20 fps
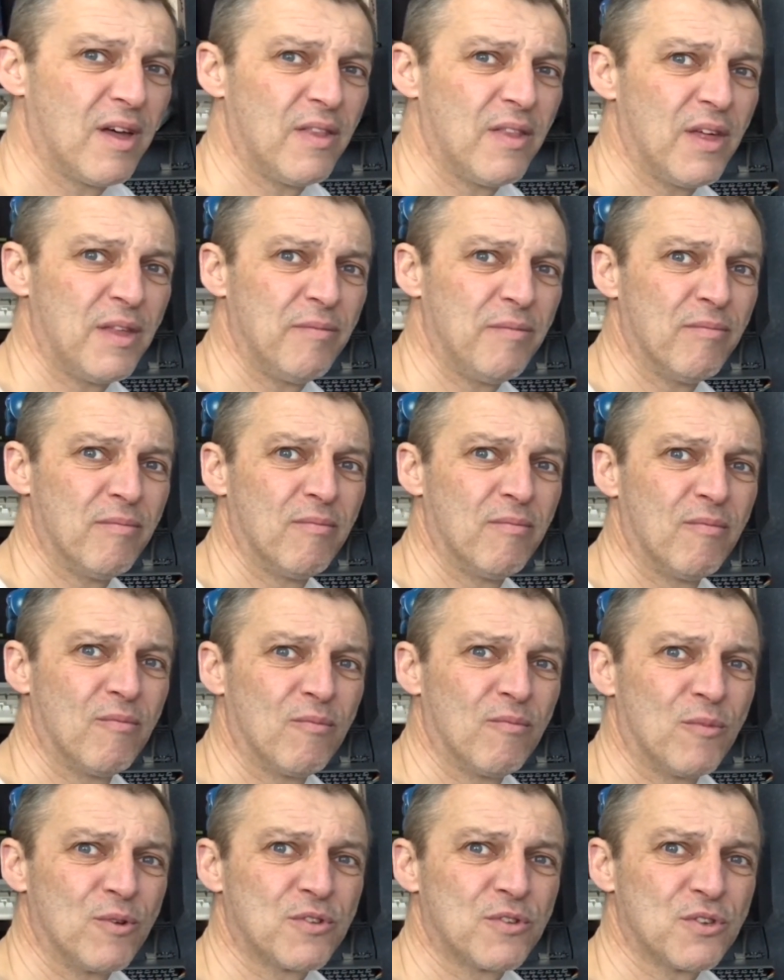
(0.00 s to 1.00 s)
and then
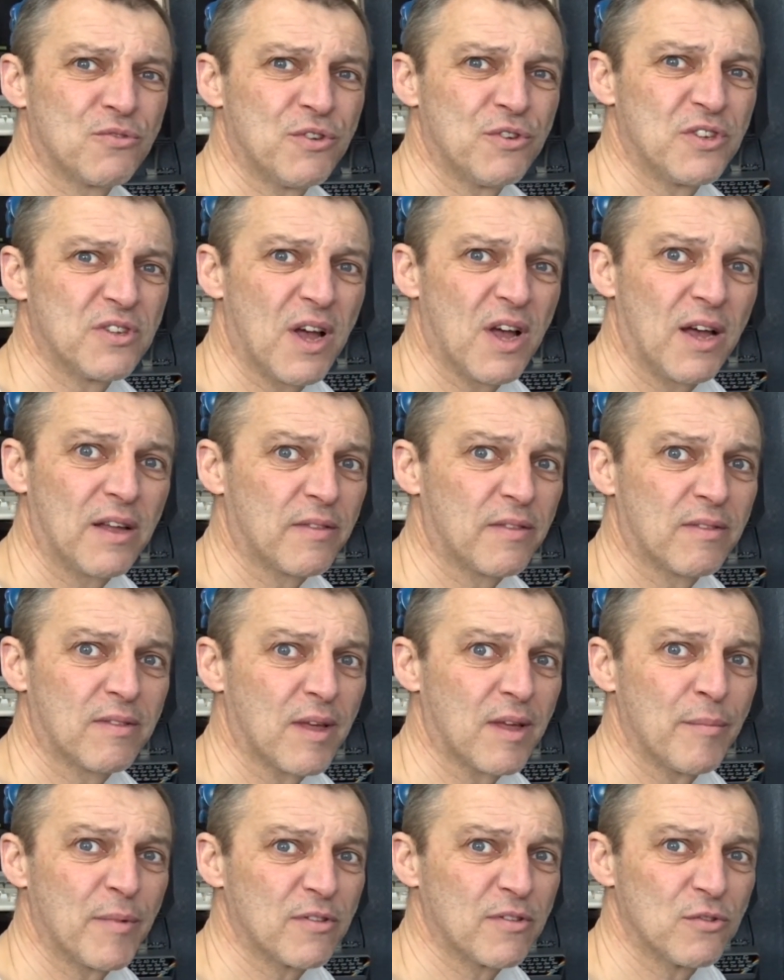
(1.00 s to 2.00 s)
once it's restarted,
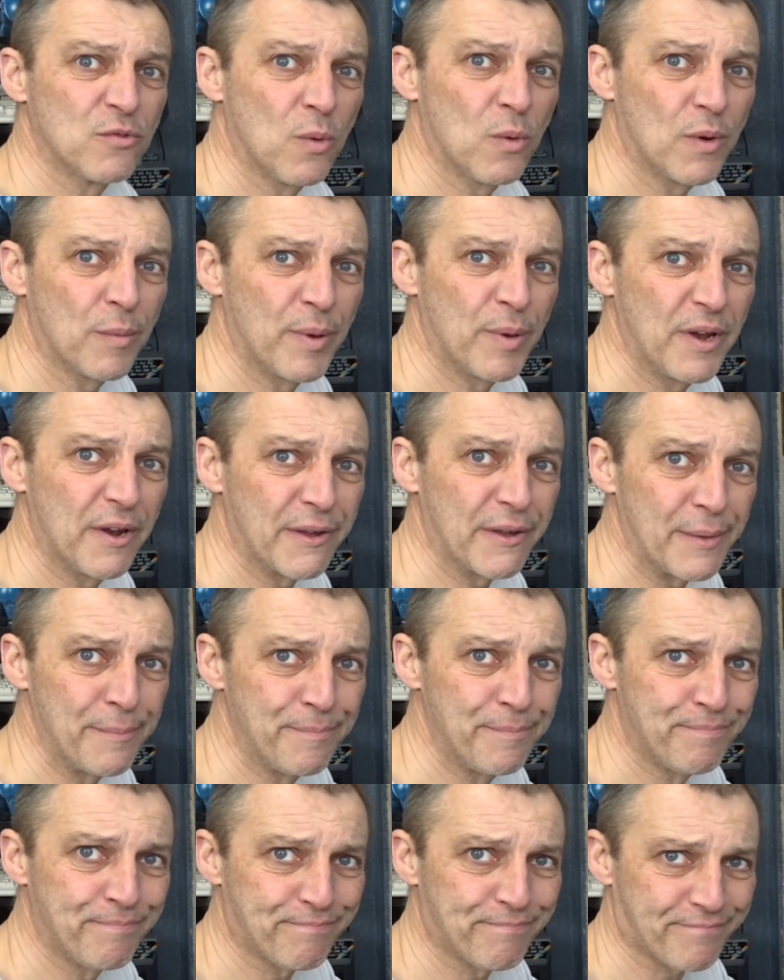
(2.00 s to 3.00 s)
that message won't appear again.
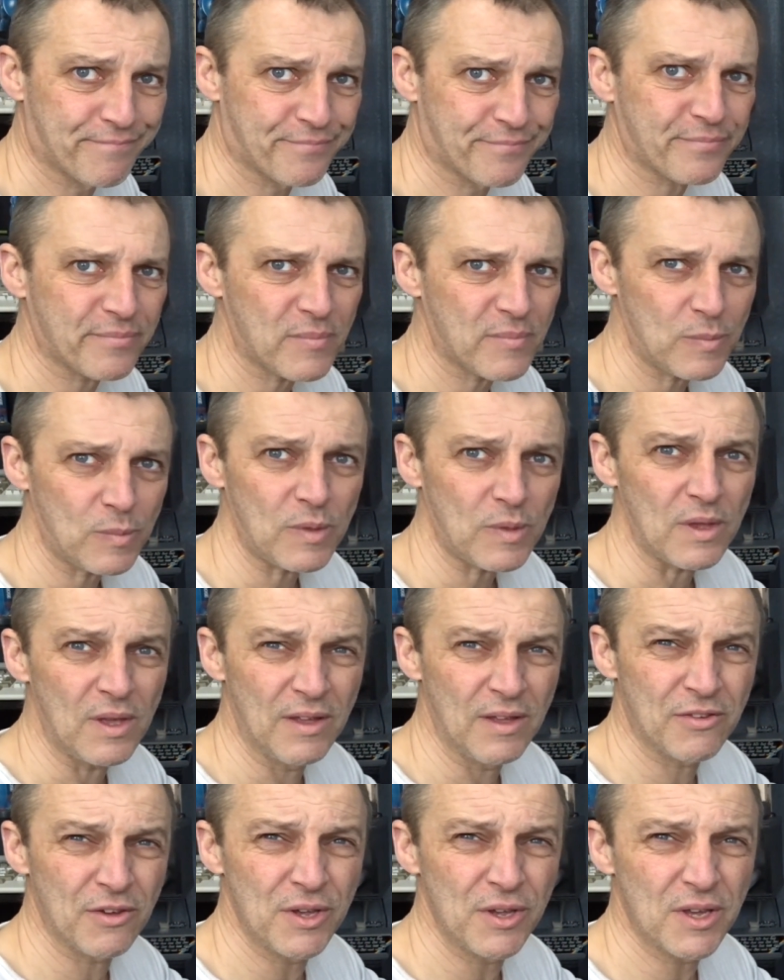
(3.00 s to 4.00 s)

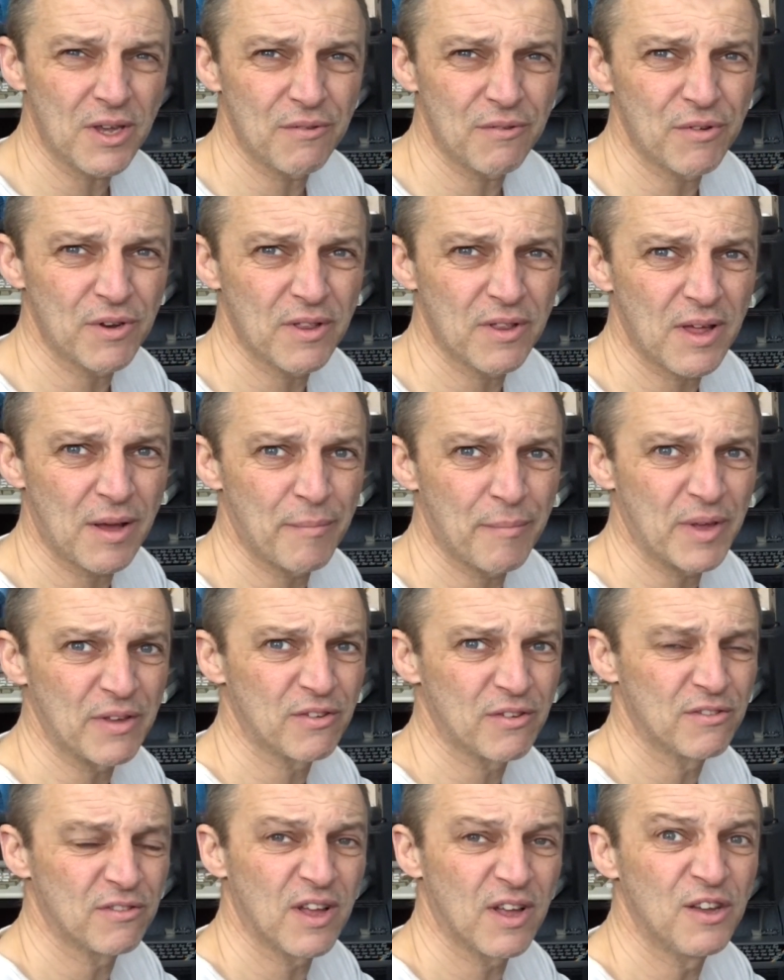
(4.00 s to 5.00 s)
That's how you get rid of that
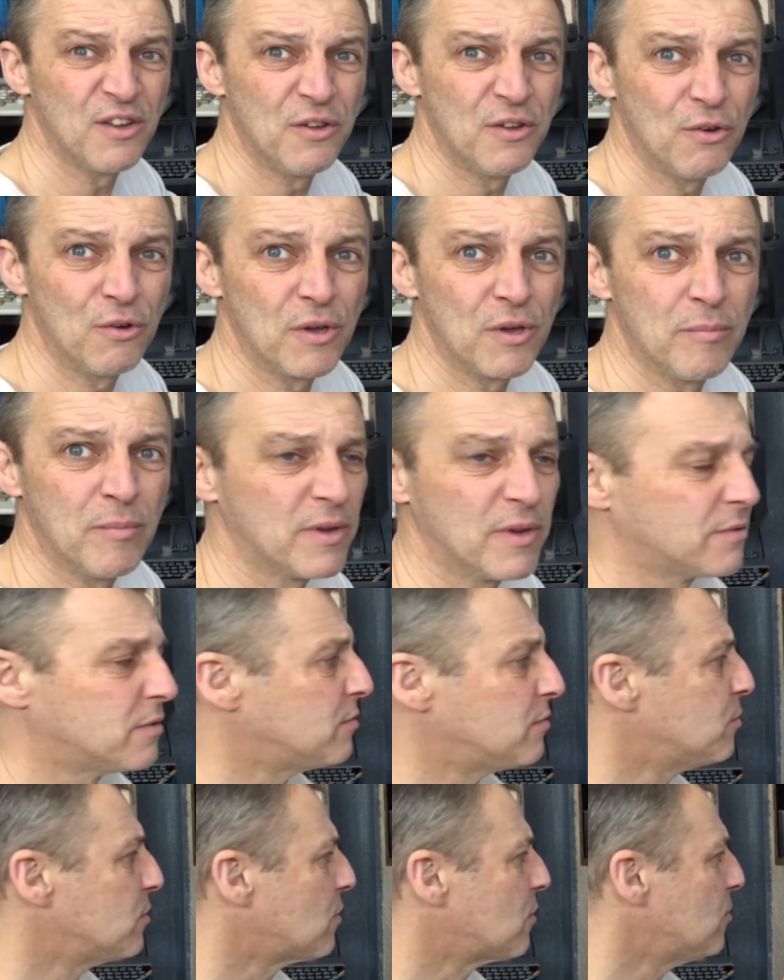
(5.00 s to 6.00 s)
message, that annoying message
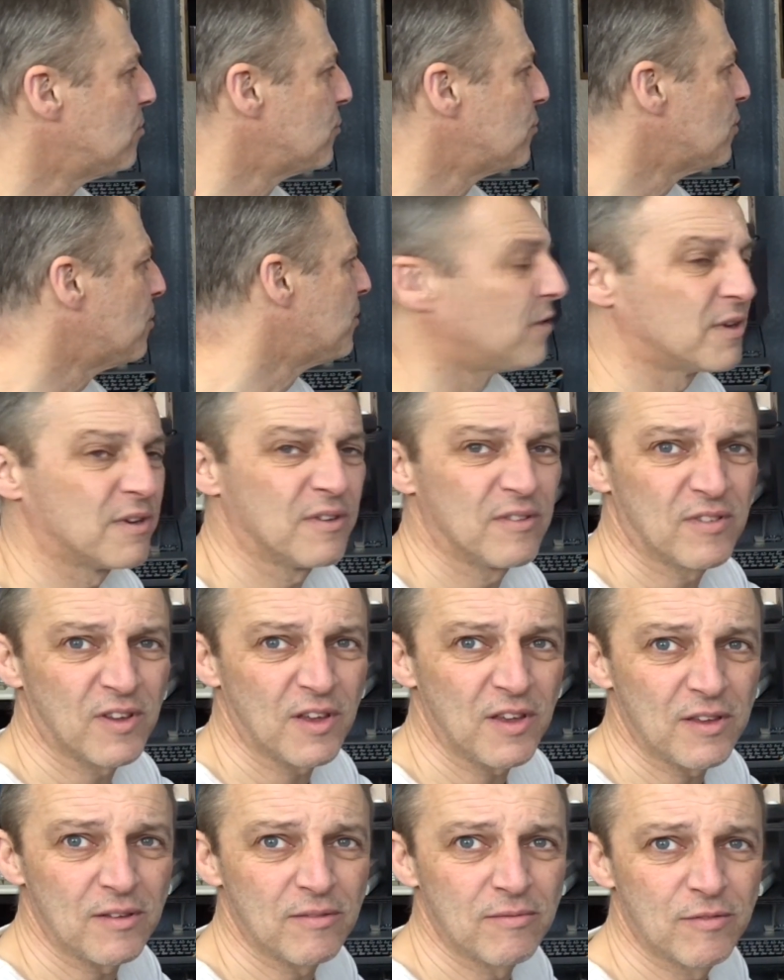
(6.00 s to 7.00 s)
that comes up. You can
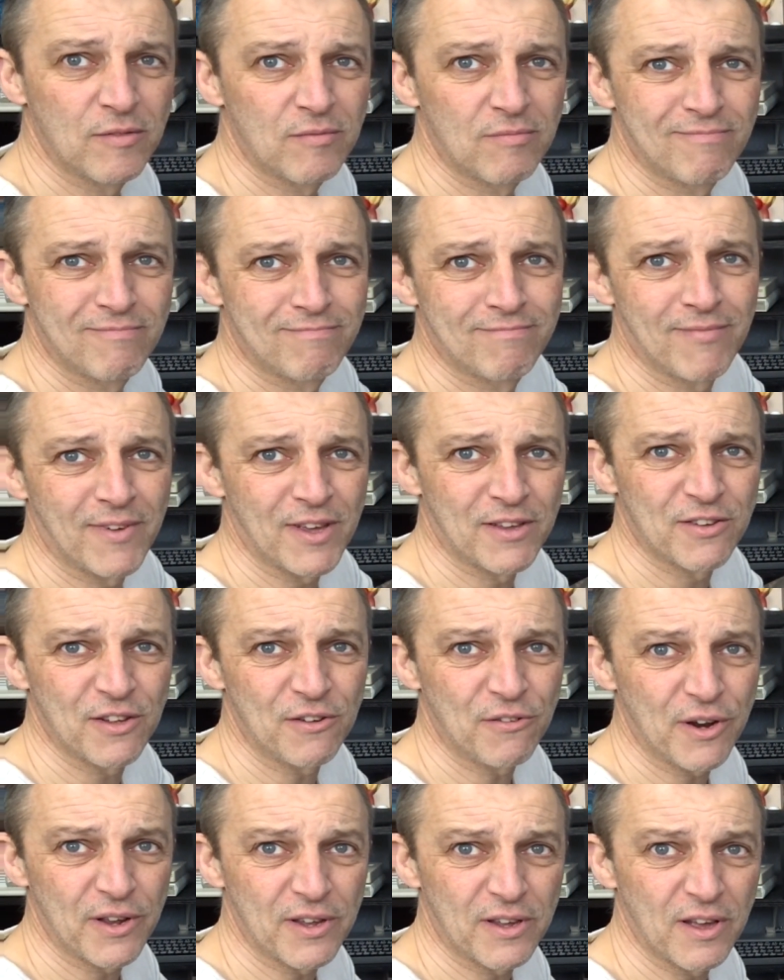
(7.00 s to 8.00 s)
take the
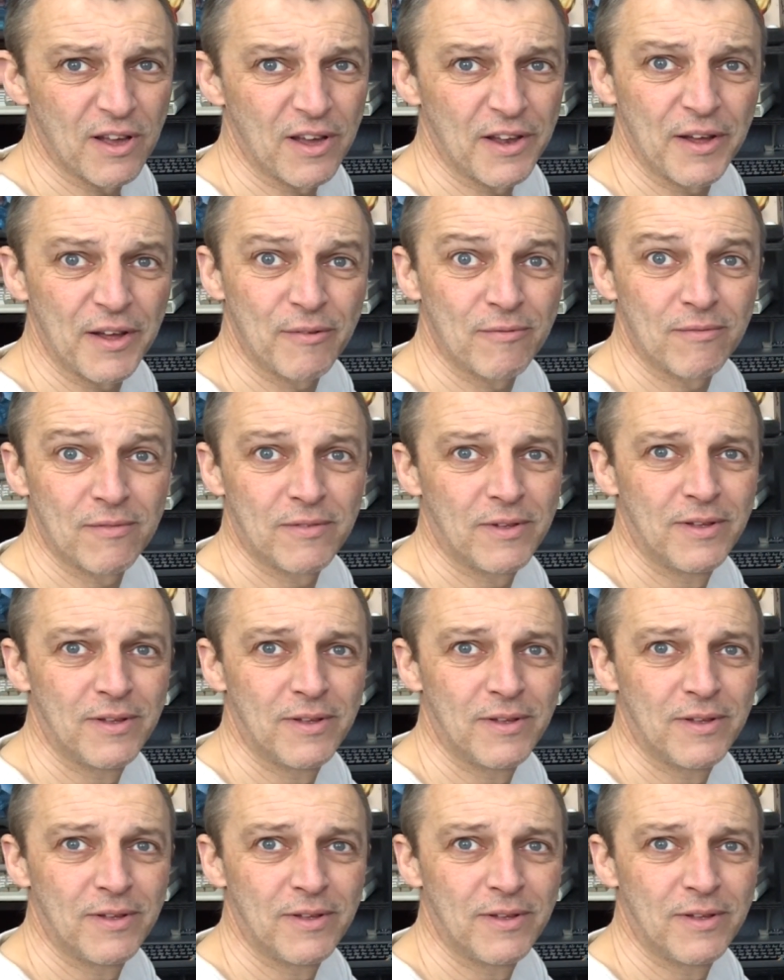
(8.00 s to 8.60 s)
accelerator card out.